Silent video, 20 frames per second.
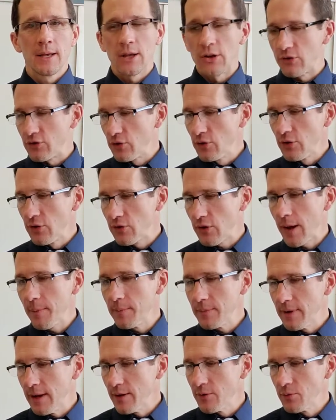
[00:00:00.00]
As soon as
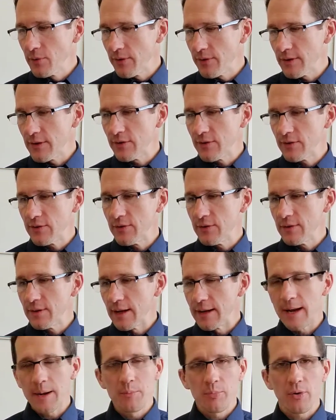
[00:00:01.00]
I'm done with this
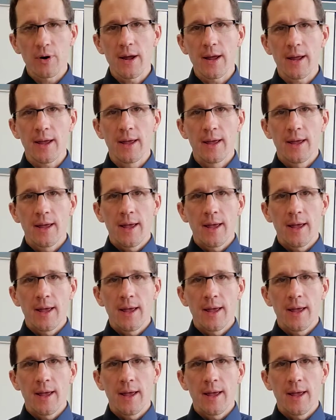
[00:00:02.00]
and I pray,